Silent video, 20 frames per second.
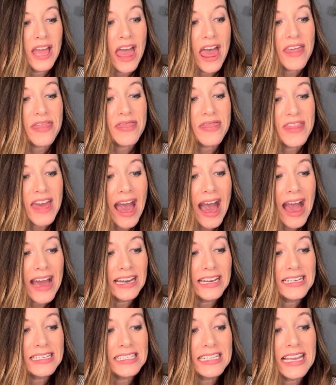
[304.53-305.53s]
That
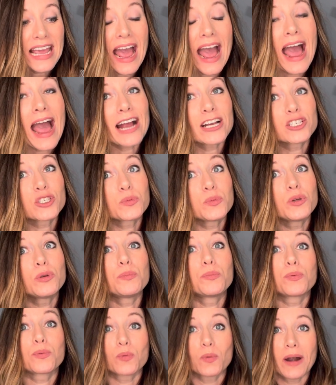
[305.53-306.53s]
is the actual
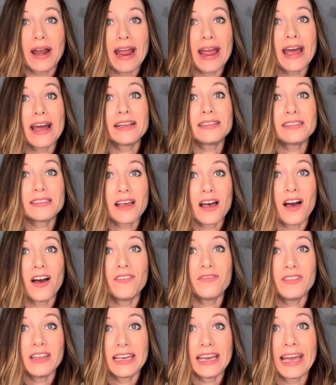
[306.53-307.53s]
brand
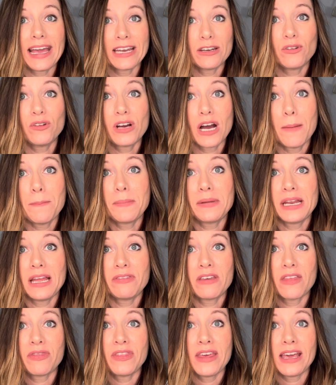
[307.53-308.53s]
of the candle company
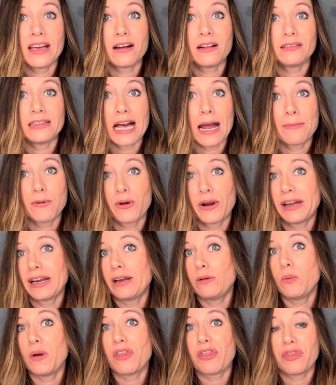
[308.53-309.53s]
that they
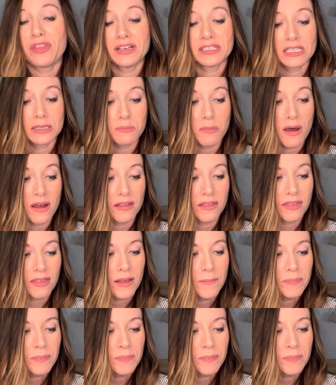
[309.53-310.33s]
collaborated with this month.